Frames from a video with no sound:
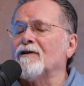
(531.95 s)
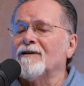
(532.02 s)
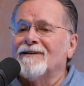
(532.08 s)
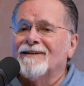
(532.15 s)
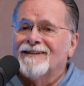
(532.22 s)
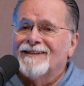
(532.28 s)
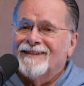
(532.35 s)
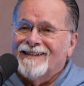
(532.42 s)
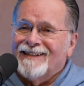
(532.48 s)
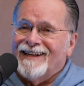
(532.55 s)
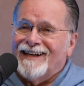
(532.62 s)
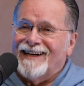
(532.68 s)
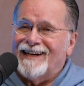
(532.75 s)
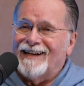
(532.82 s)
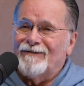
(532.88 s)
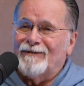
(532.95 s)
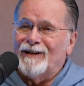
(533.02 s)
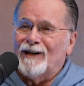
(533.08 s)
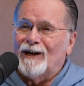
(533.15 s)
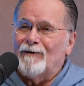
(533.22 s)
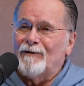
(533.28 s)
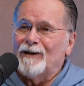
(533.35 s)
And, and
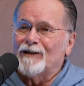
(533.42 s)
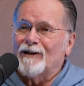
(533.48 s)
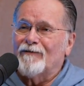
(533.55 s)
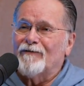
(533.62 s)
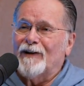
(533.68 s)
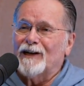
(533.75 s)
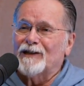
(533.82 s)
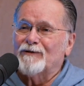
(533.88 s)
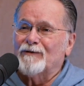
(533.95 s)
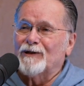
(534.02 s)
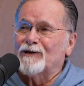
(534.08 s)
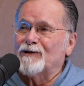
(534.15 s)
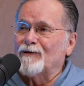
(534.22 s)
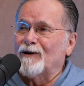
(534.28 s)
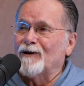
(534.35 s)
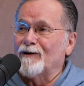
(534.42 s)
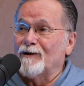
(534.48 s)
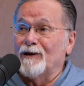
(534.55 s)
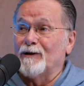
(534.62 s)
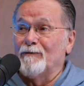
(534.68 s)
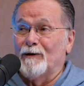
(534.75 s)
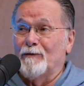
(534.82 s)
we always are faster and stronger
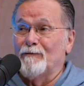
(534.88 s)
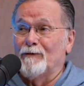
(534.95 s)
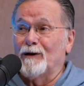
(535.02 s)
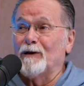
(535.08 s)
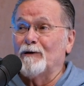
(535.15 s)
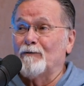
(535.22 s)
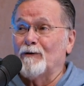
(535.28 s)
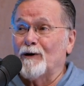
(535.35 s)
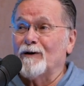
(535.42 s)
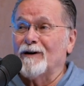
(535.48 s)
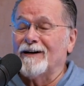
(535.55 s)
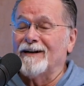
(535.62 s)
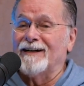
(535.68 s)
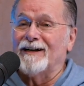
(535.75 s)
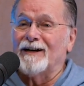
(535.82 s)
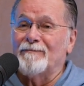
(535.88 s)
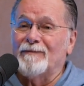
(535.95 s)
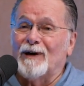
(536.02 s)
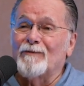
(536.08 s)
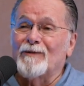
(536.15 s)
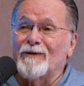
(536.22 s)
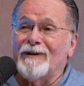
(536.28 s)
than we really were in our
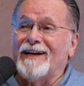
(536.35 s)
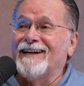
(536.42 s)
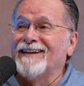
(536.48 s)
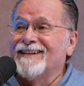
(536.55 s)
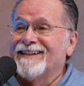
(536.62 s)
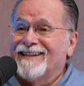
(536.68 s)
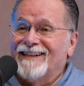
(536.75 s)
memory.